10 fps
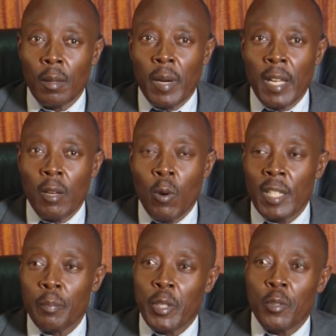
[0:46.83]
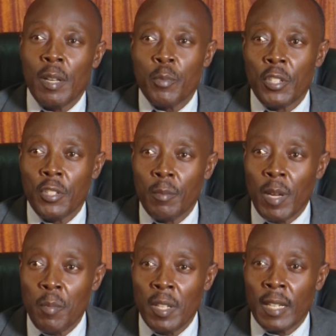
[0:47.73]
By a working petroleum system,
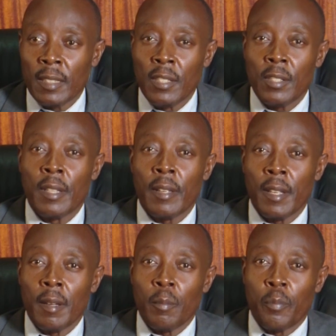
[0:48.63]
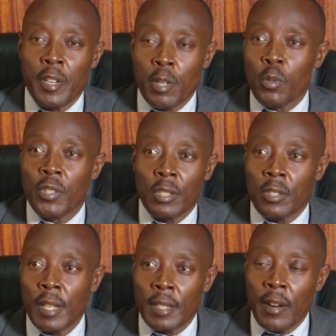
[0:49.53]
I mean at least the
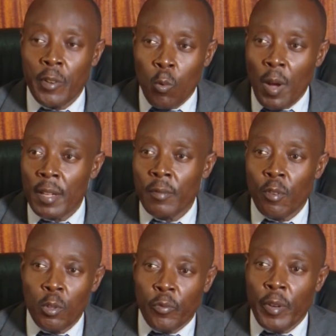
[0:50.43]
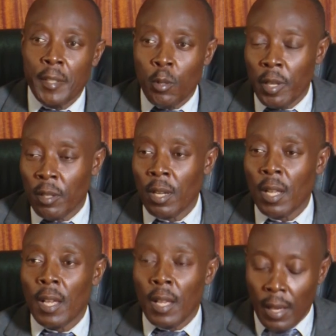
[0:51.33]
prerequisites that are required for you to find oil,
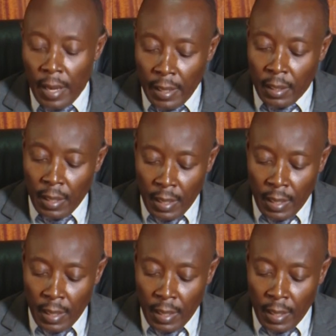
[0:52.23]
like